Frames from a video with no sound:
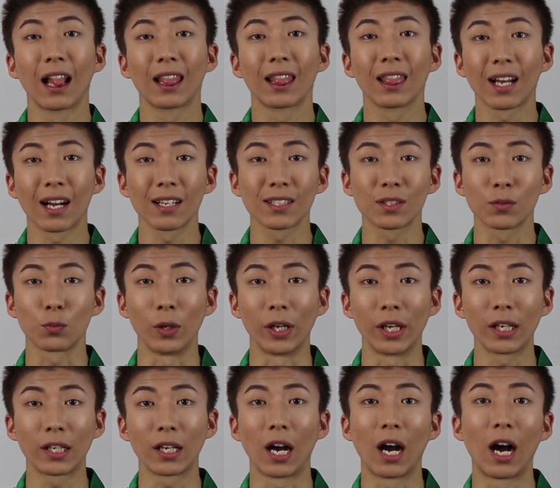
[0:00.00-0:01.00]
Last
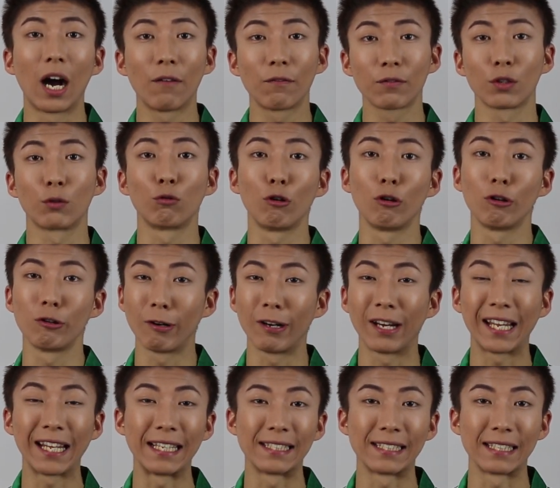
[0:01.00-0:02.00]
week, after we
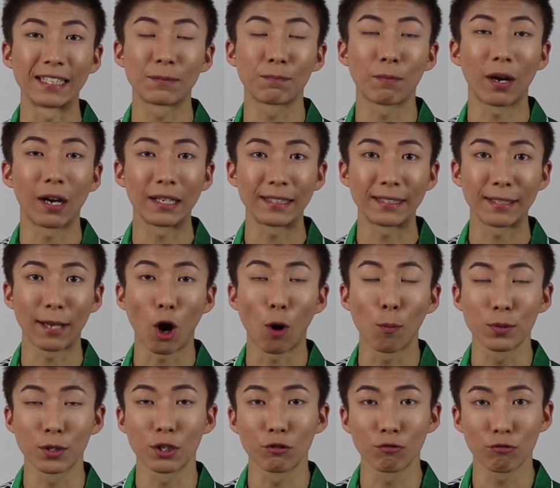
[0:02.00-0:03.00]
released the spicy
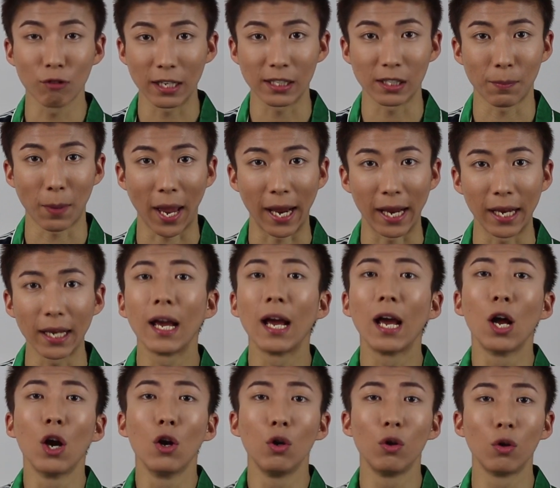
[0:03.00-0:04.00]
aubergine recipe,
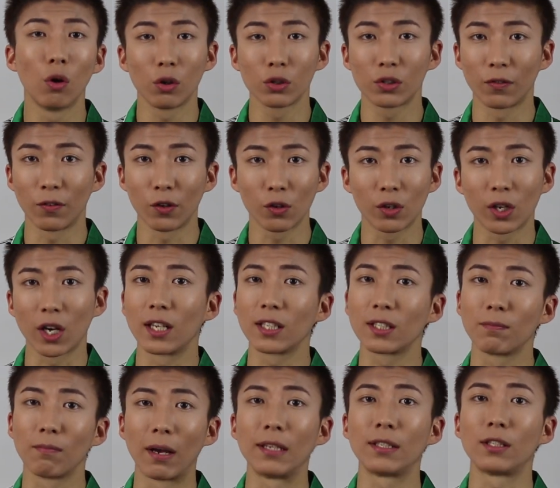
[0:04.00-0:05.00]
lots of you
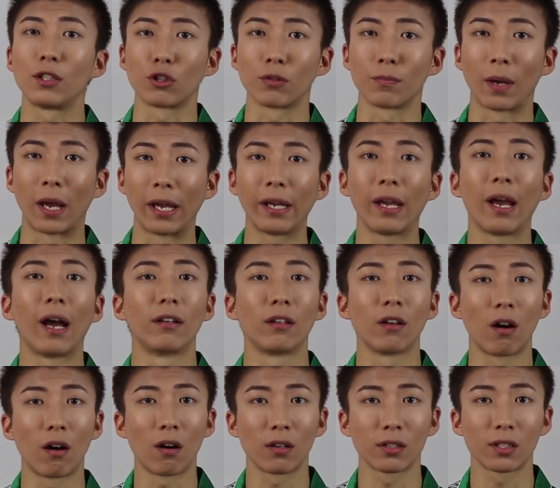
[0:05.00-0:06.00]
guys messaged me
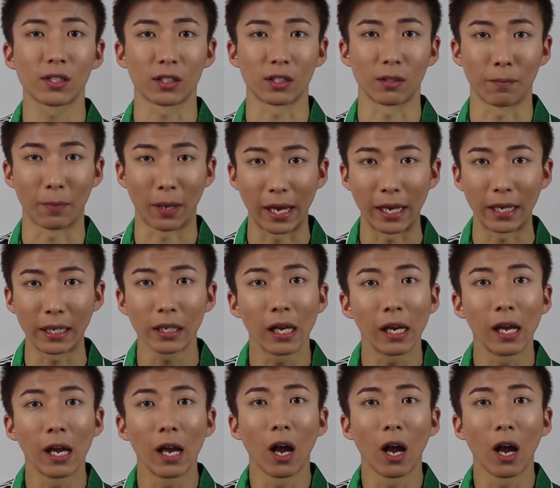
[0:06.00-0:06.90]
and asked me,